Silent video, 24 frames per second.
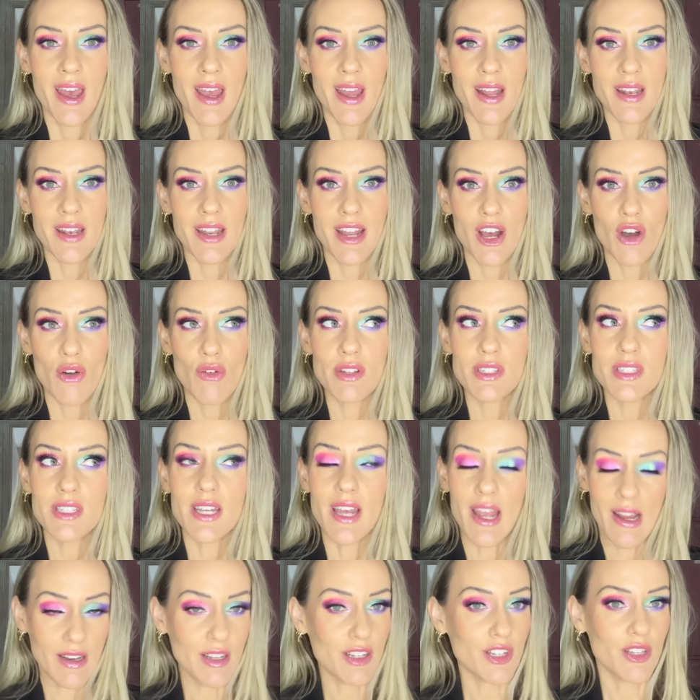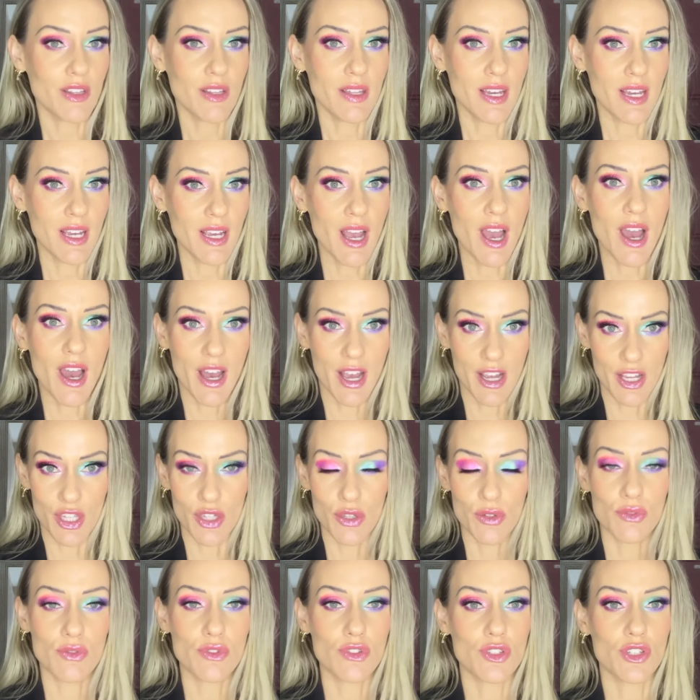Now, technically I
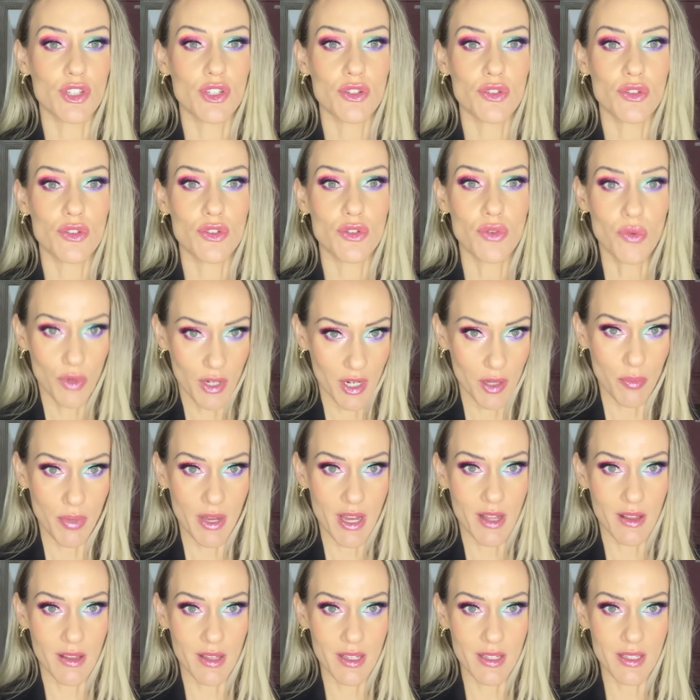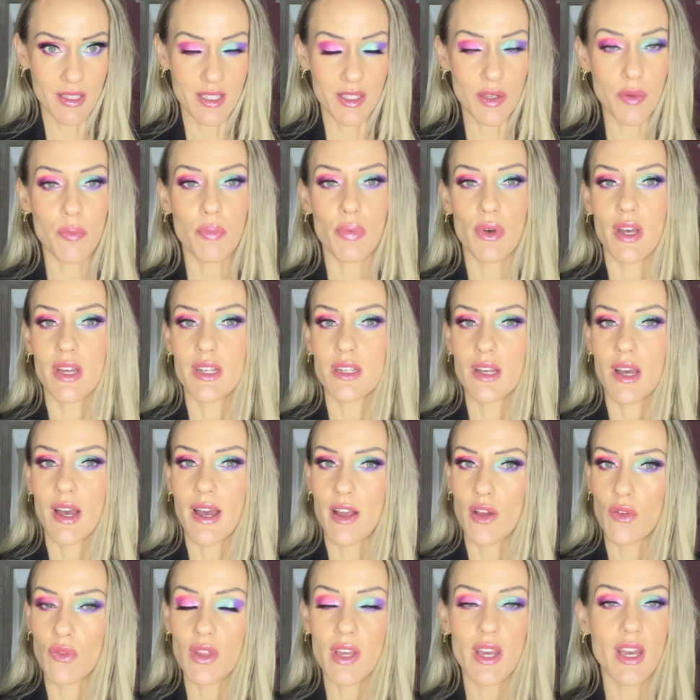used 20 palettes, but I
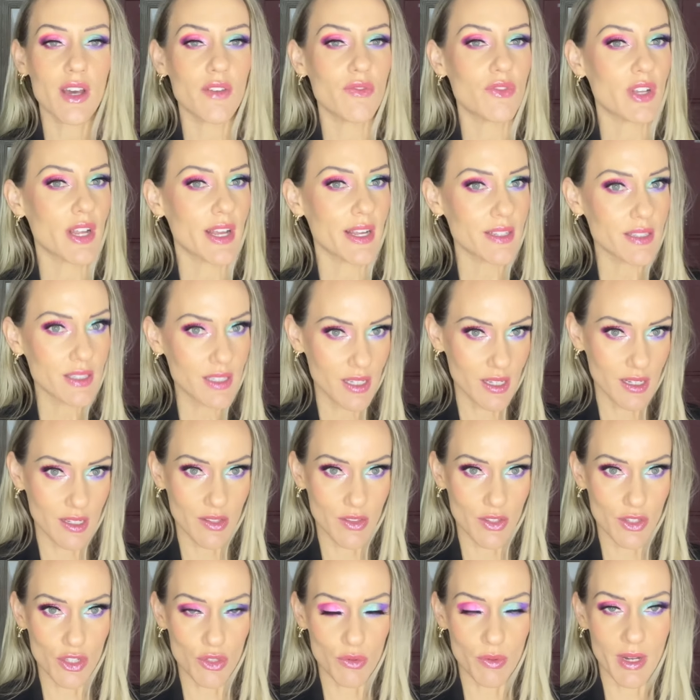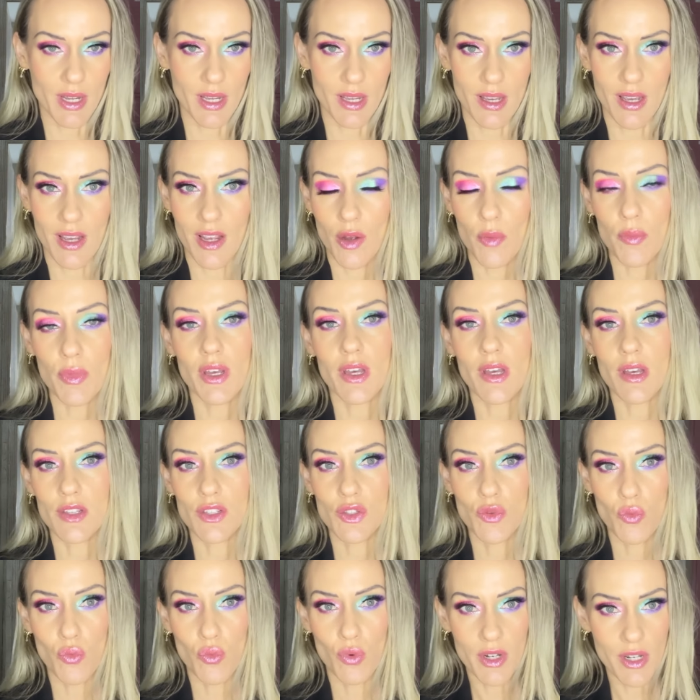only have 19 in this ranking because
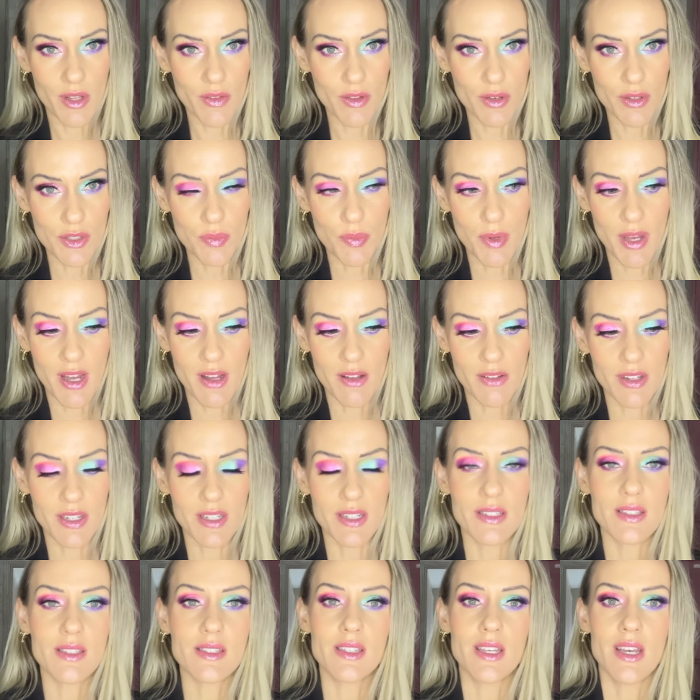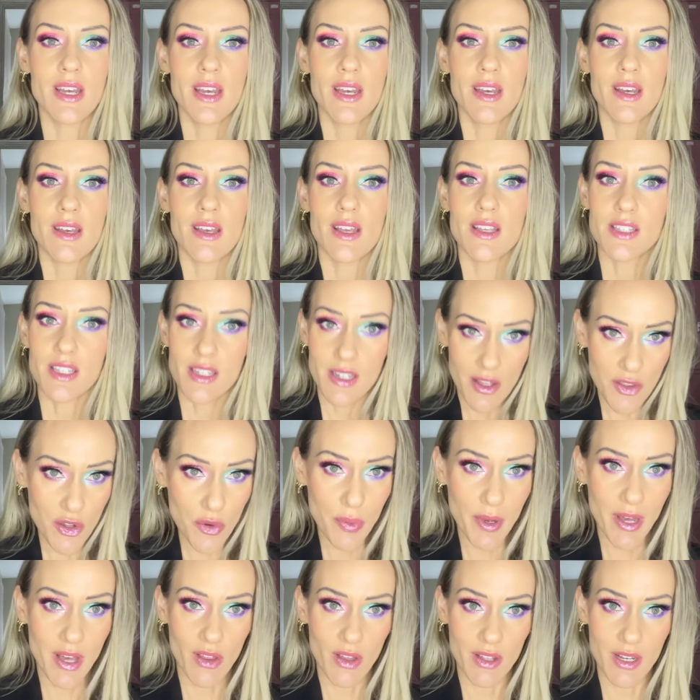one of those palettes is another
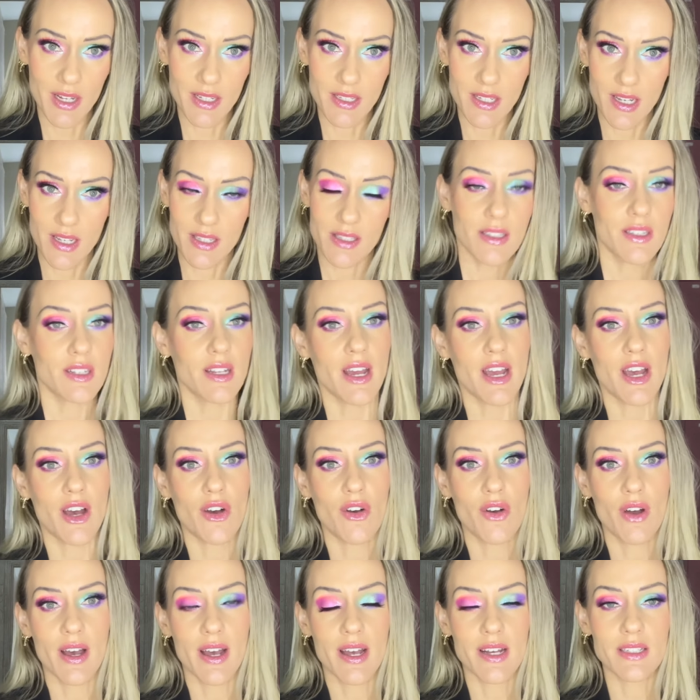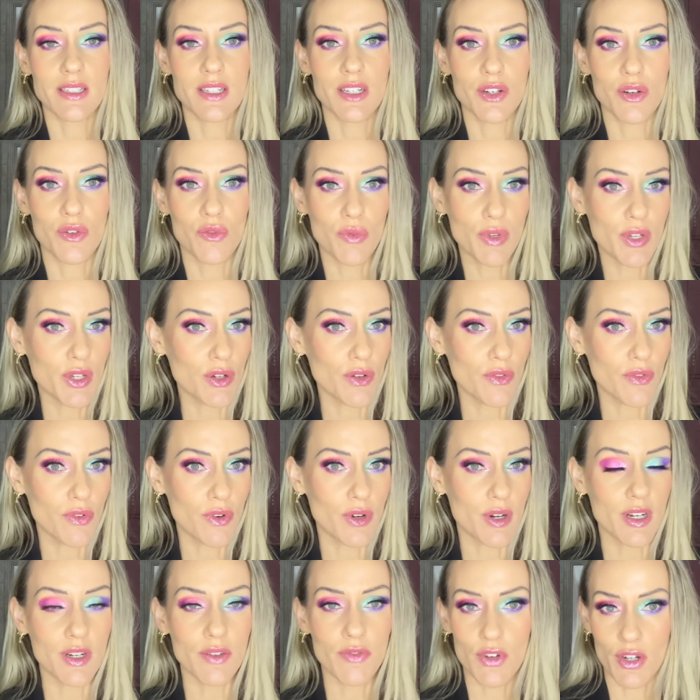palette I tested out. I did a reel
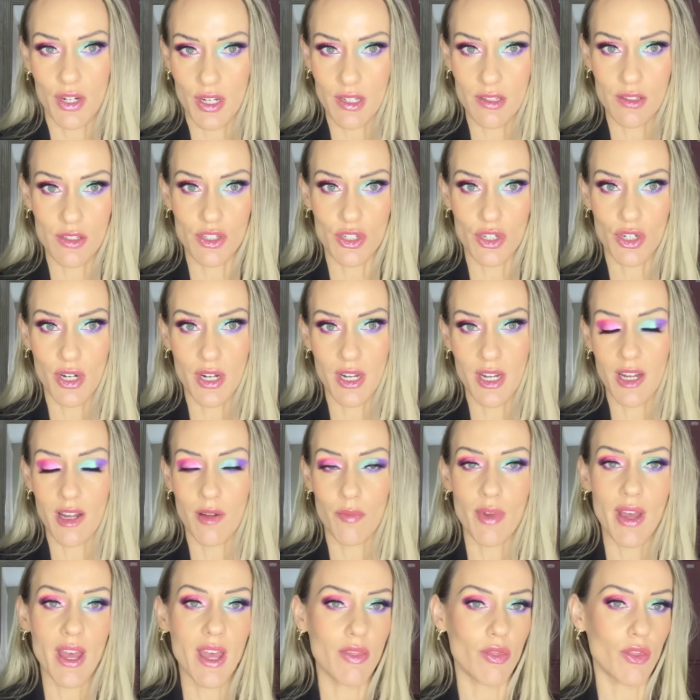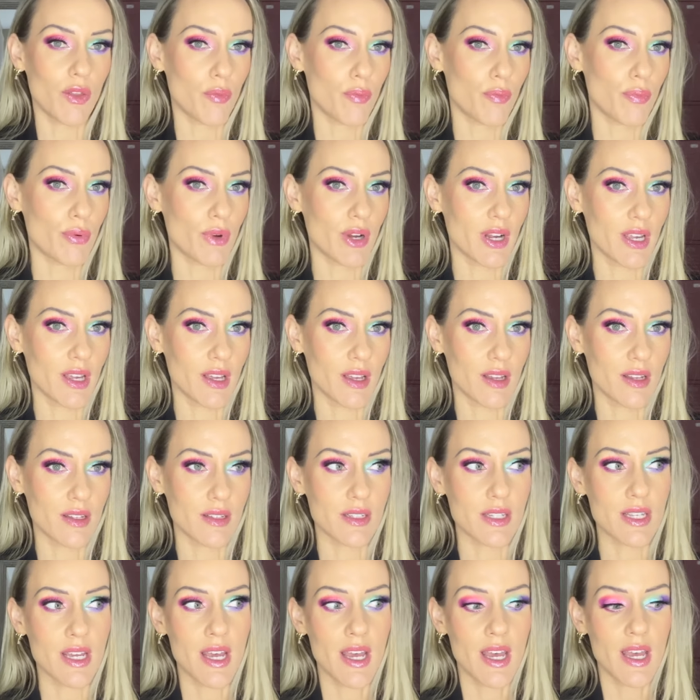for it for Instagram and the
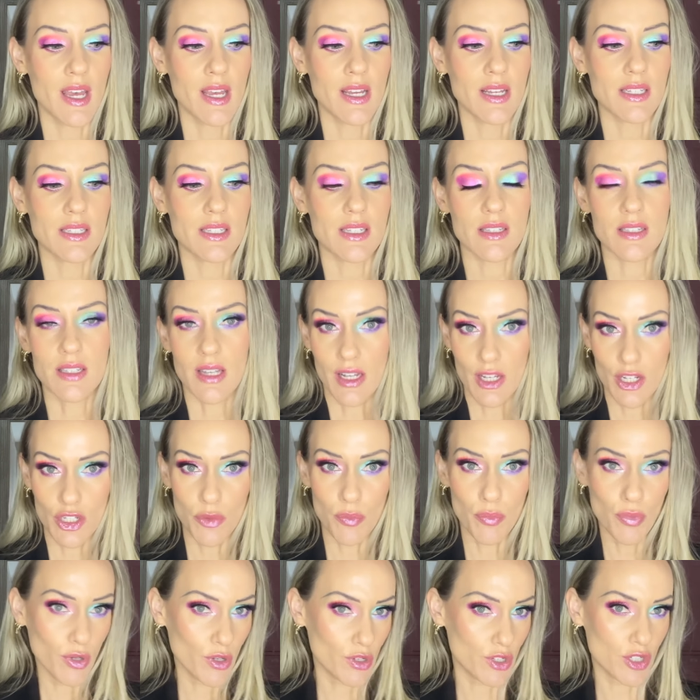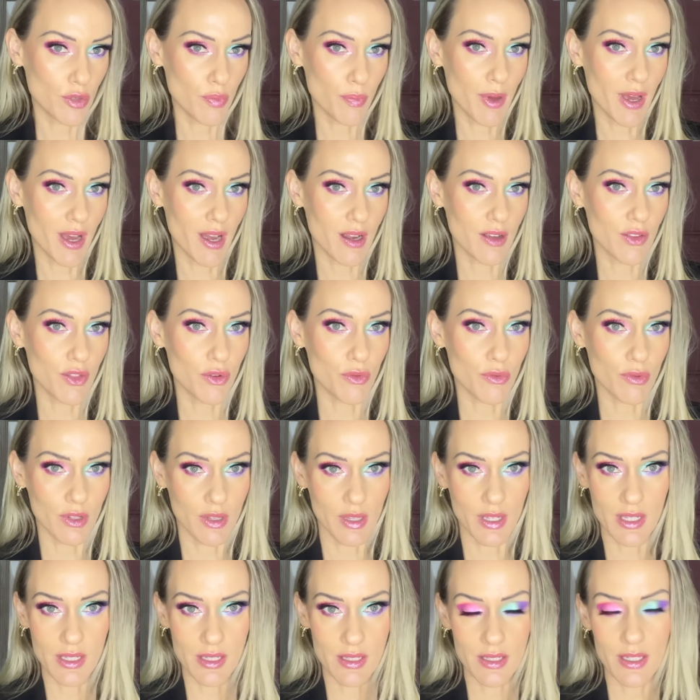brand decided to push back the
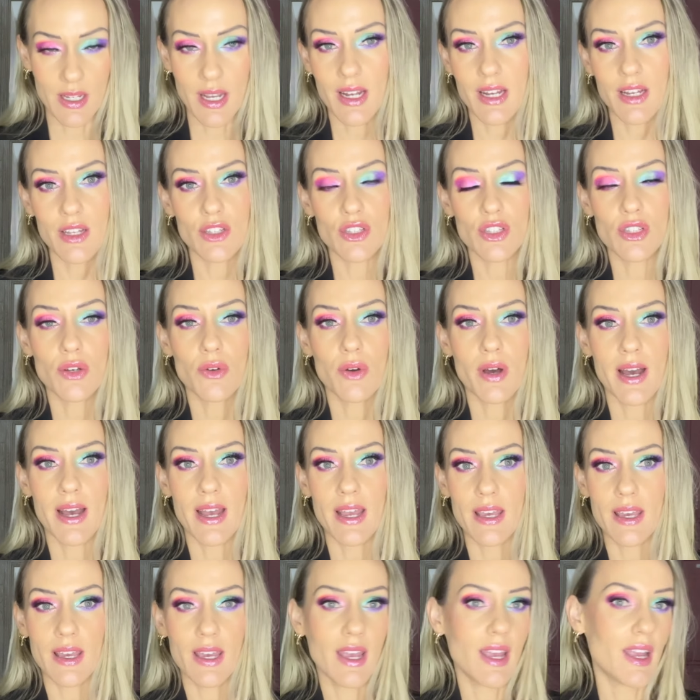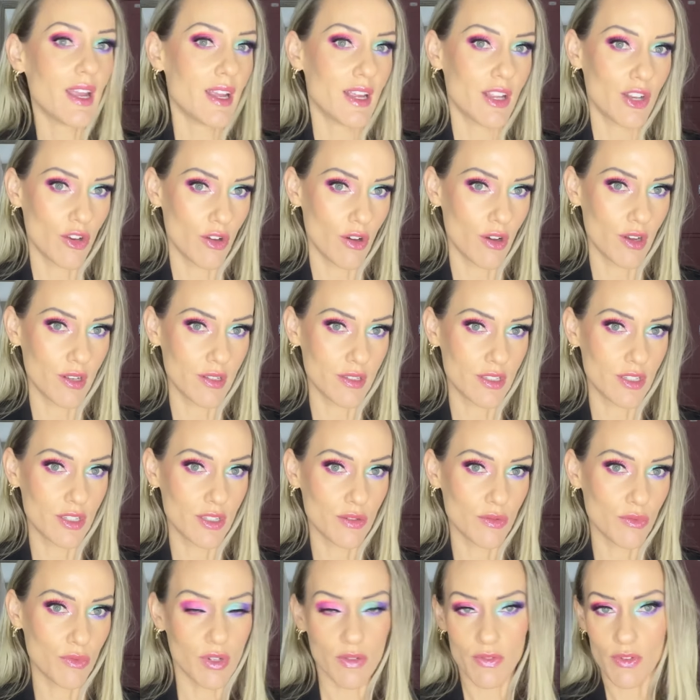release date, so I cannot
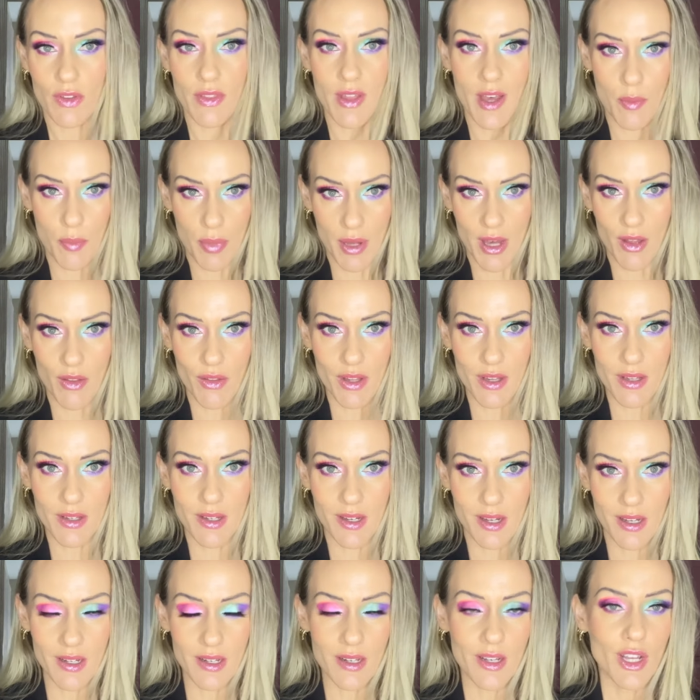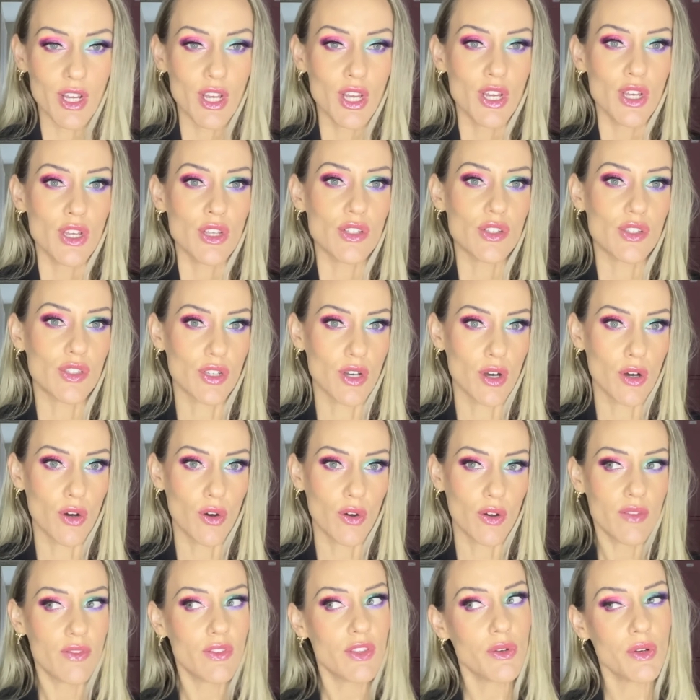reveal that palette yet. So
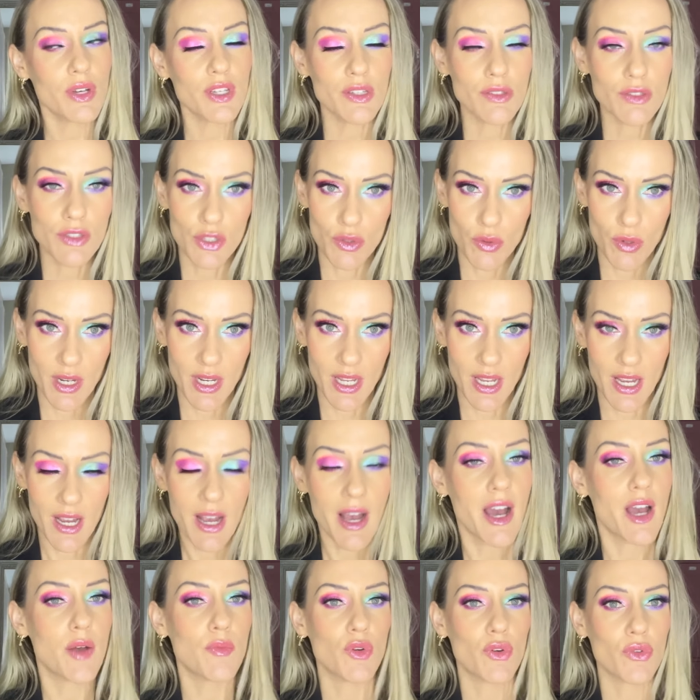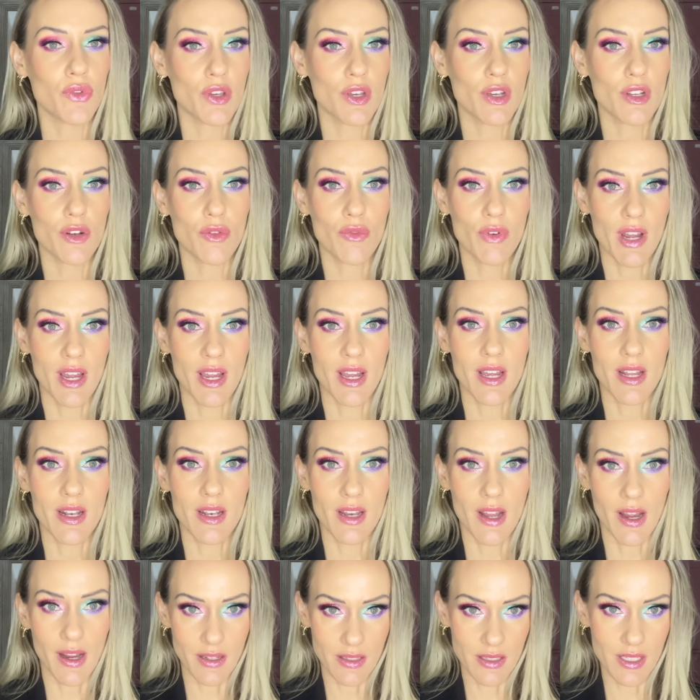even though I used 20, I'm only going to rank
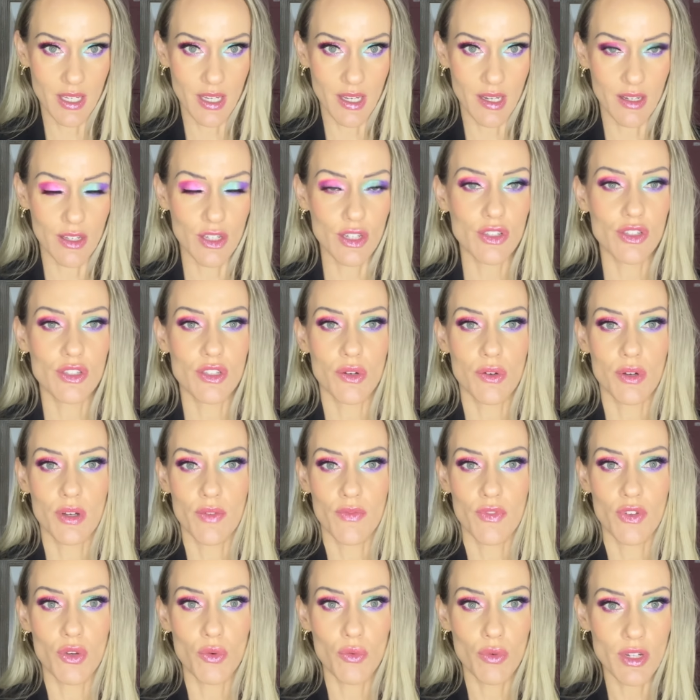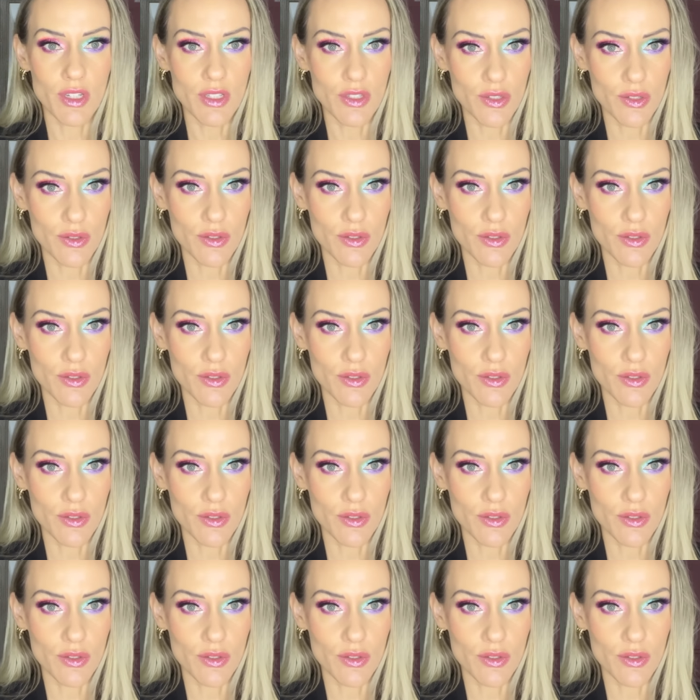19. So if you want to